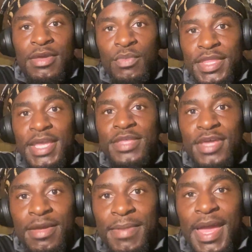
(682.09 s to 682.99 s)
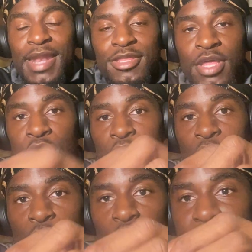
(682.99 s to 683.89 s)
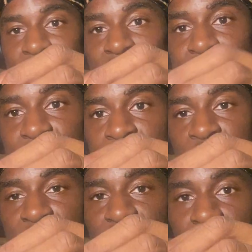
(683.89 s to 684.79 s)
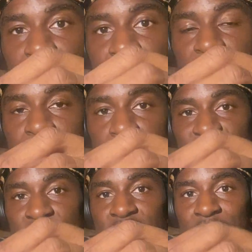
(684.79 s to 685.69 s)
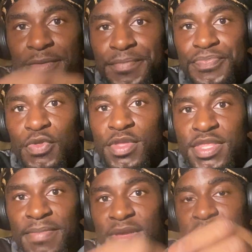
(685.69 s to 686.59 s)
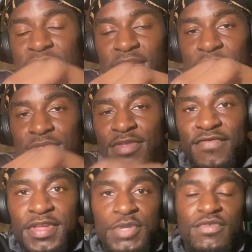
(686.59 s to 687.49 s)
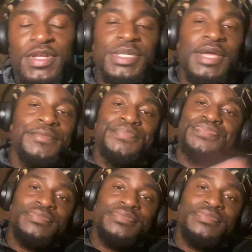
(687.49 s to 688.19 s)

And when things get unbalanced, once that shit is finished running out, once the balance scales is finished running out,